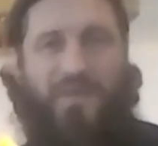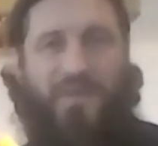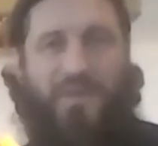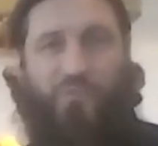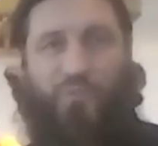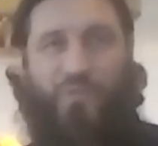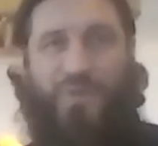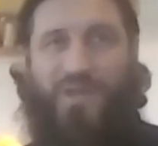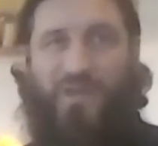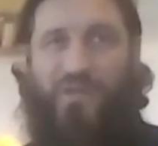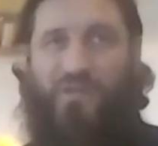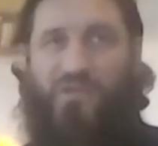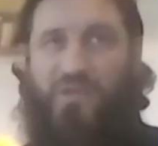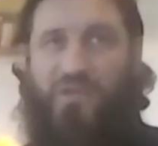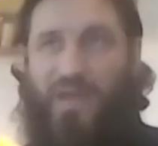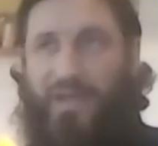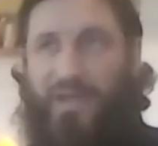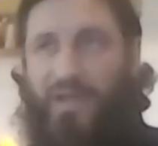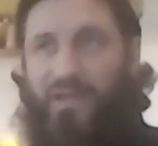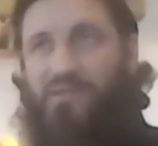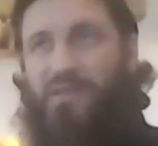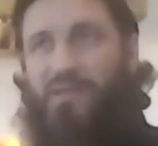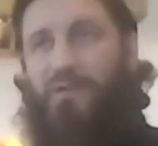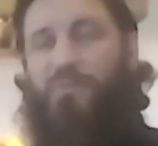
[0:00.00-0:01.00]
is we,
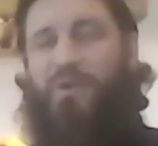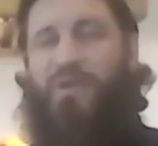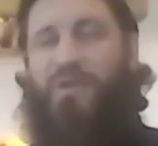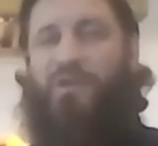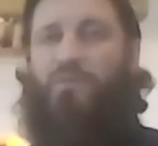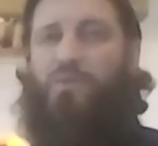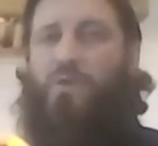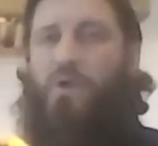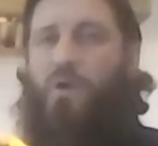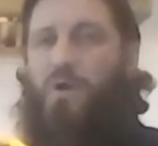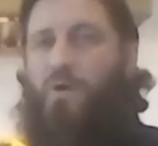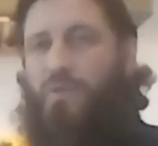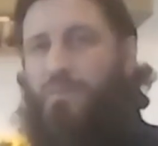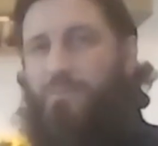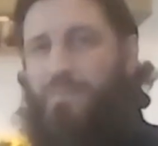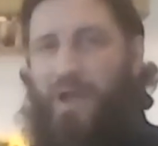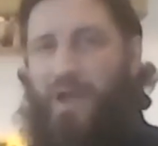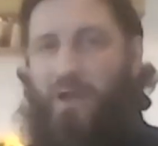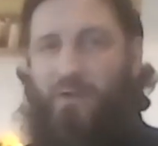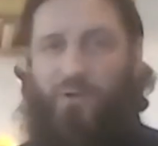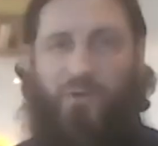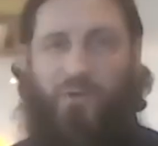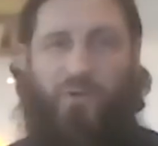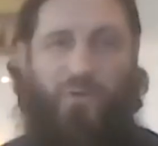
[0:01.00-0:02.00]
like I said, we do all the
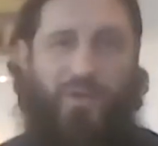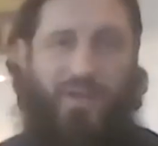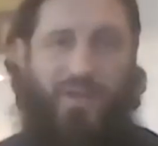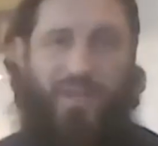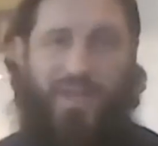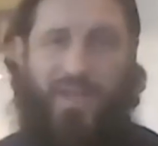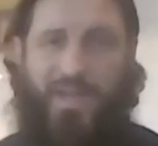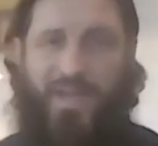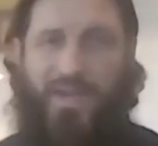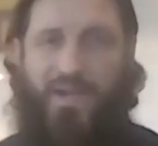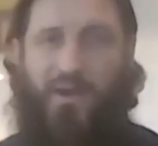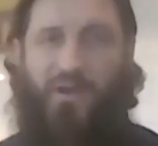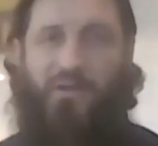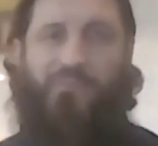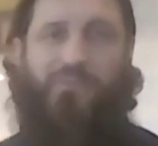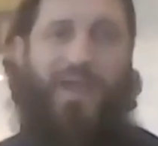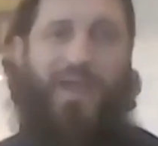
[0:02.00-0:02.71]
powder coating in mm-hmm.